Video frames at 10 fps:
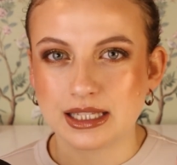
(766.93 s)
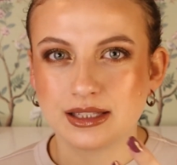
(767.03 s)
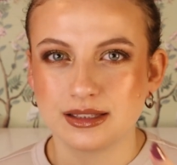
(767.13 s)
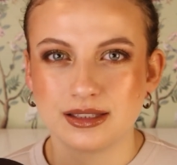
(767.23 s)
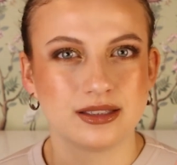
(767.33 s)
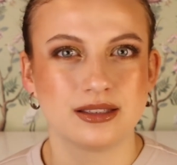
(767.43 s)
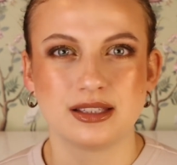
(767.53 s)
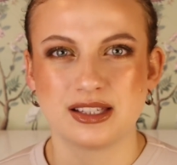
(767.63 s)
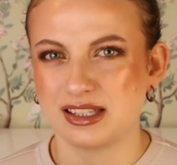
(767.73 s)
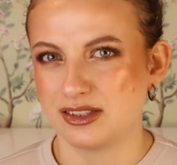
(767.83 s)

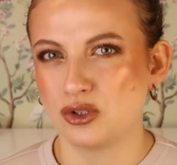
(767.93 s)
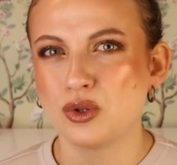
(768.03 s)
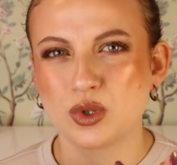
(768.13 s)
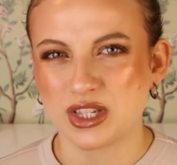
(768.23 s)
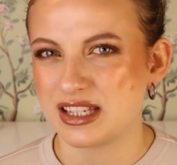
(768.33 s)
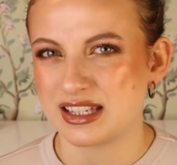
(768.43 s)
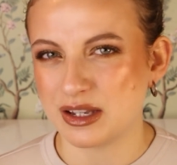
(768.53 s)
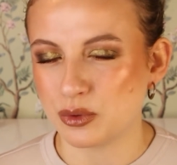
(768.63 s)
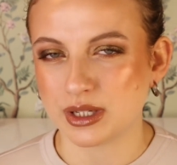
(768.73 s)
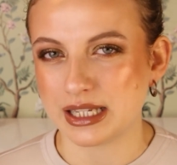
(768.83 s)
it's too
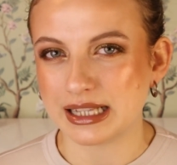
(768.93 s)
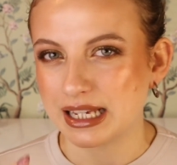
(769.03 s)
silky.